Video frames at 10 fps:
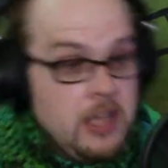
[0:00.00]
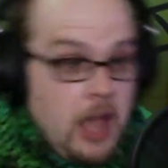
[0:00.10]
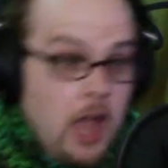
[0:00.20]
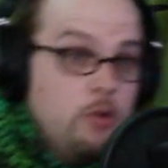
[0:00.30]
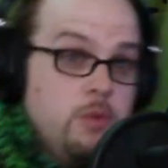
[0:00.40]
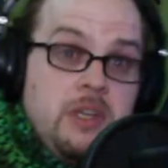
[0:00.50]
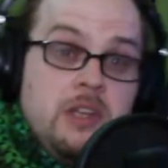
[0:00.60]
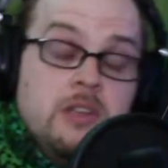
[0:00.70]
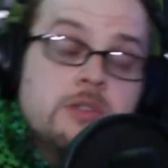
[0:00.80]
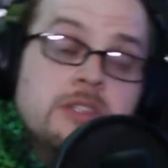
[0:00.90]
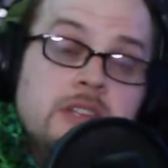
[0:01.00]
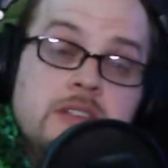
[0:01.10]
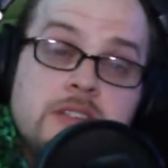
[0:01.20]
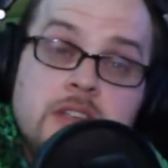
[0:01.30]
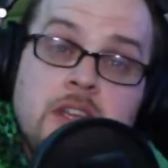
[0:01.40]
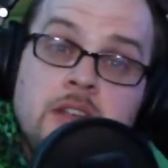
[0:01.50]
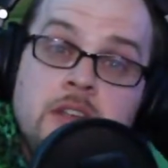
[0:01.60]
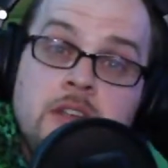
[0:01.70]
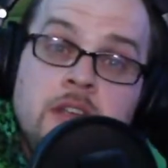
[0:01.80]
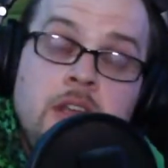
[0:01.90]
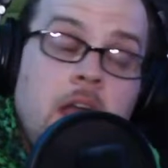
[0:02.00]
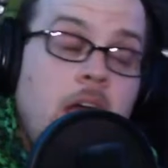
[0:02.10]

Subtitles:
I would be interested to see it. I